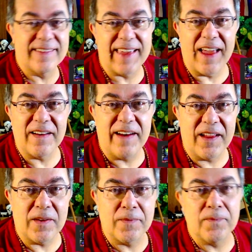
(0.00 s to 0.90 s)
It's counting
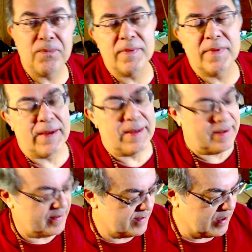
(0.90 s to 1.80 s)
down.
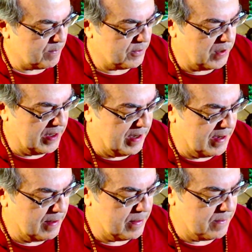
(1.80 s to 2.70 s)
It's December
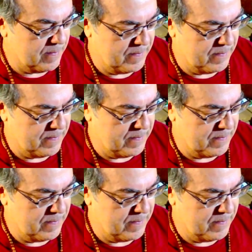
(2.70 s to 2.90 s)
29th.